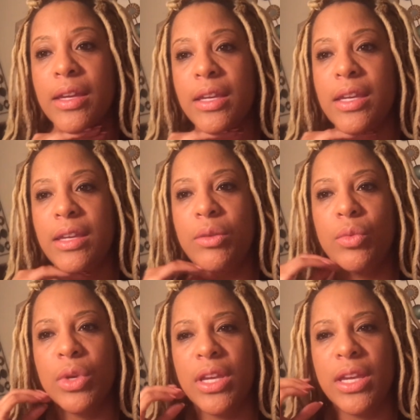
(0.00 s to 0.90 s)

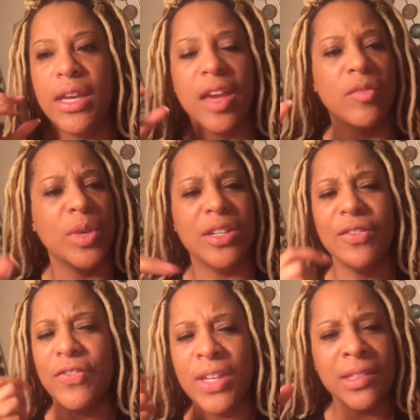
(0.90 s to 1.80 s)
he gave me
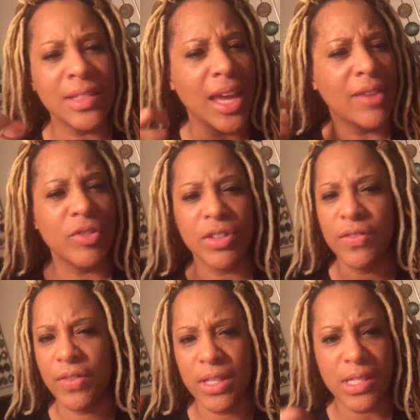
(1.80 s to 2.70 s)
defense after
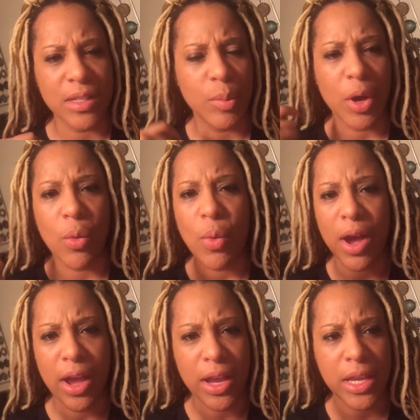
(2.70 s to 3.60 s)
defense about
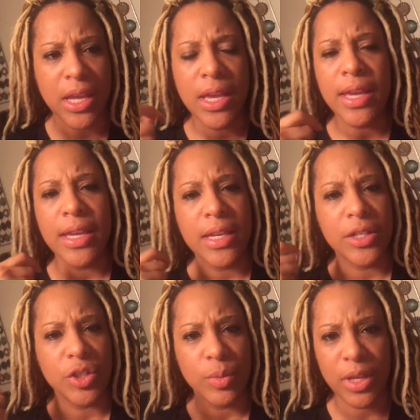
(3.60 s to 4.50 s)
why he
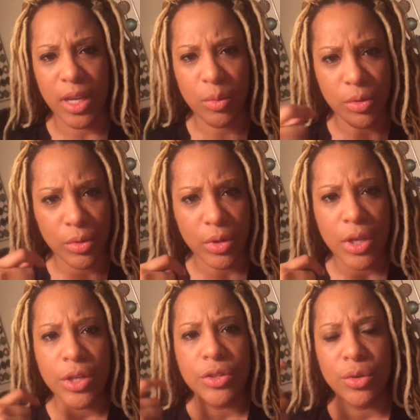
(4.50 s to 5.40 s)
should be able
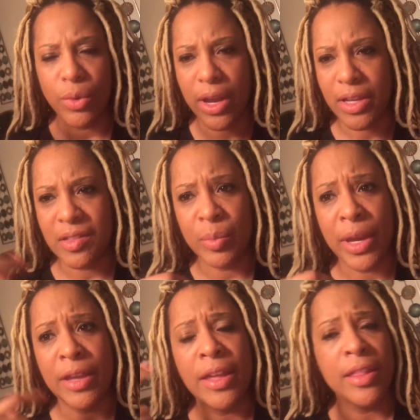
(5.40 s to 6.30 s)
to ride his
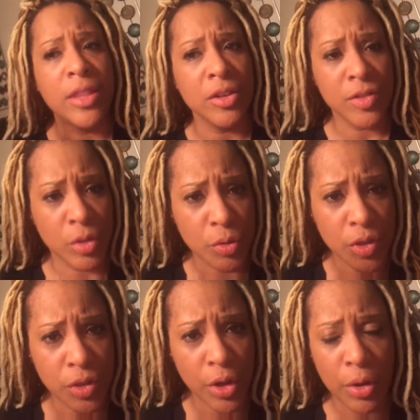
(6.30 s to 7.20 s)
bike. There's no
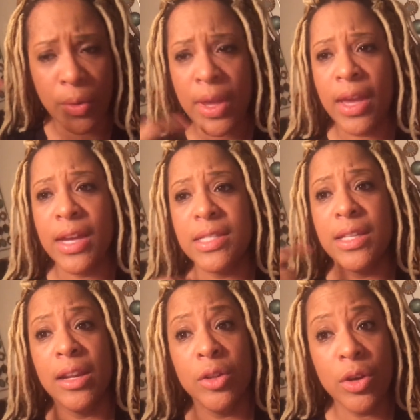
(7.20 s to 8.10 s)
snow. I
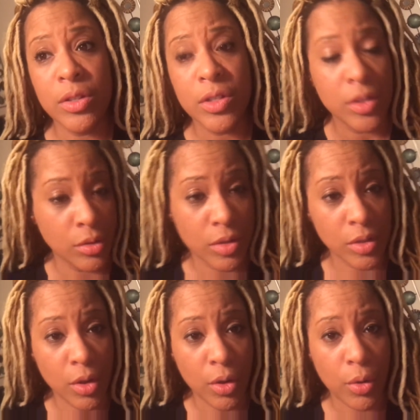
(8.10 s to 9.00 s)
said, I know there's no
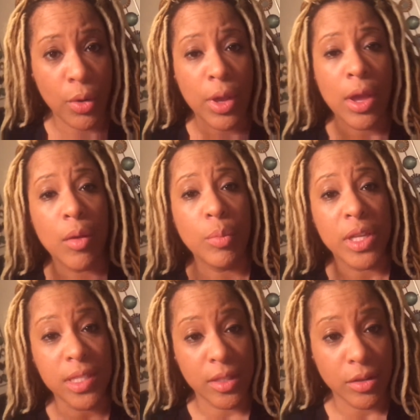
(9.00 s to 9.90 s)
snow,
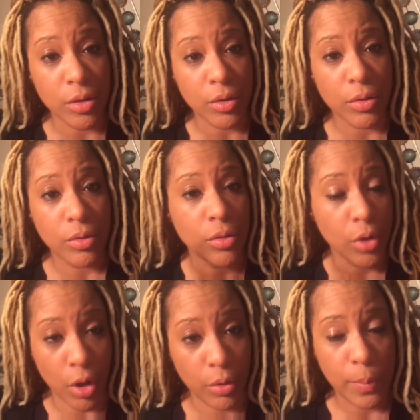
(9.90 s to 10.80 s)
but still,
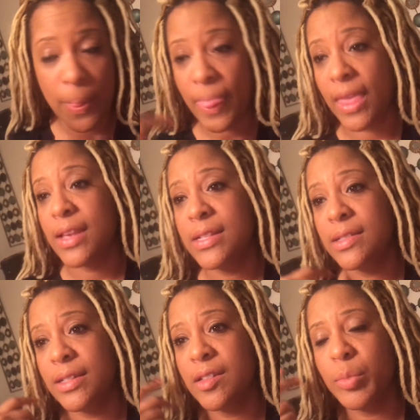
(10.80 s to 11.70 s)
no. And he
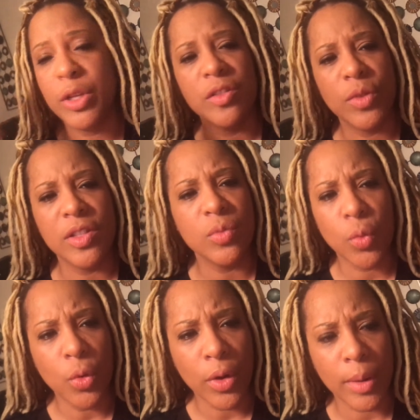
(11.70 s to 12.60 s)
says, but it's
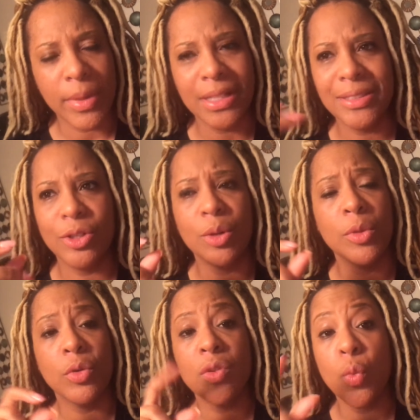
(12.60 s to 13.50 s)
warm. And I told him,
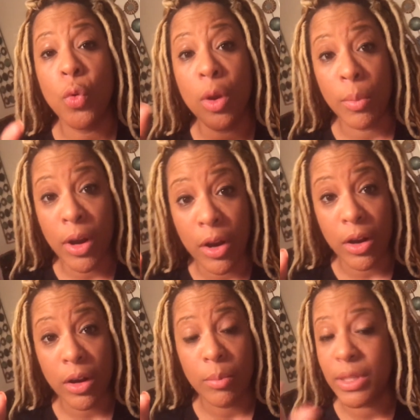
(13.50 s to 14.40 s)
no, it's
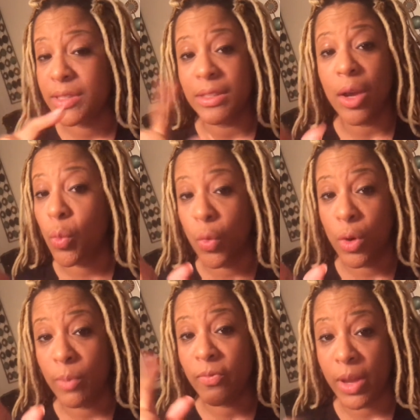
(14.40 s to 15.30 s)
warmer, but it's not
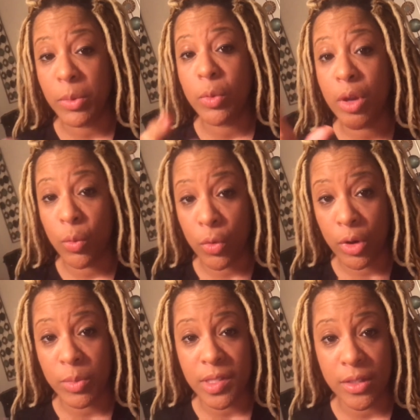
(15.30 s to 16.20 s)
warm. February
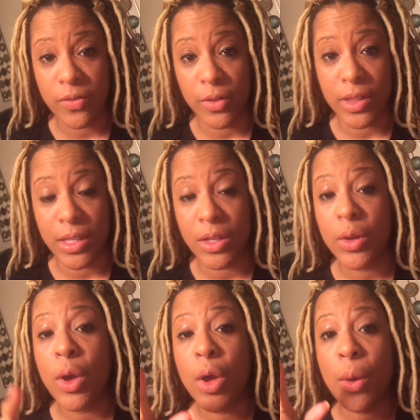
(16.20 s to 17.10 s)
warm is different
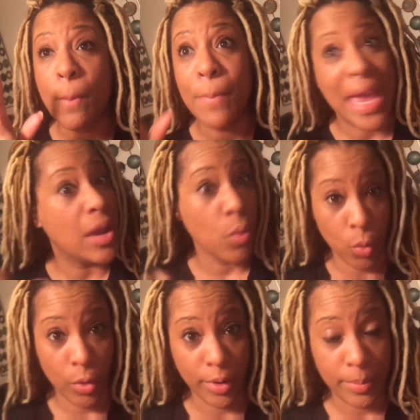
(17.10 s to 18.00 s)
than May
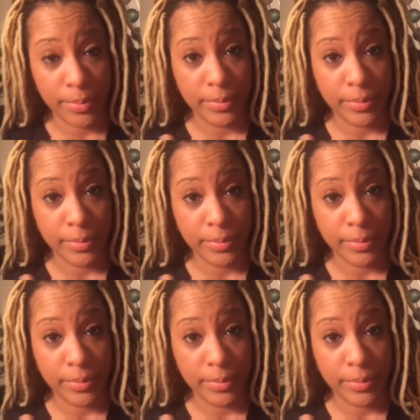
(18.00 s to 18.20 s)
warm.